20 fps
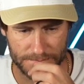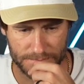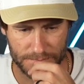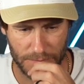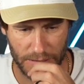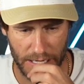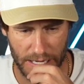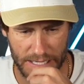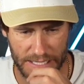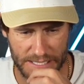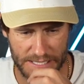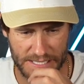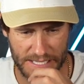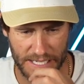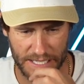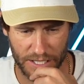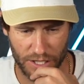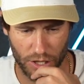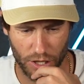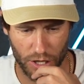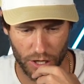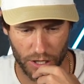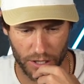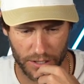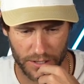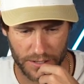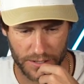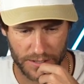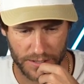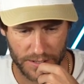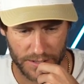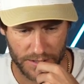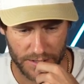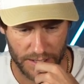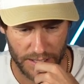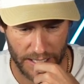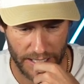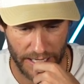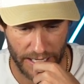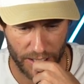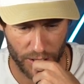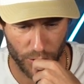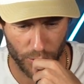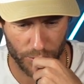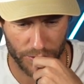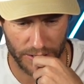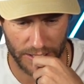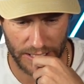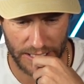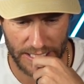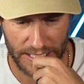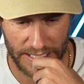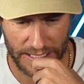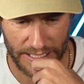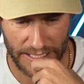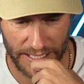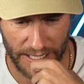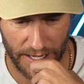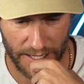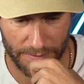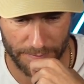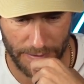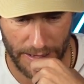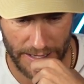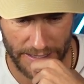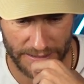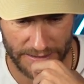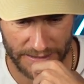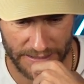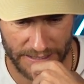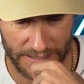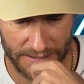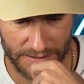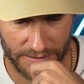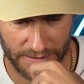when I hit send card and I go to lead, it automatically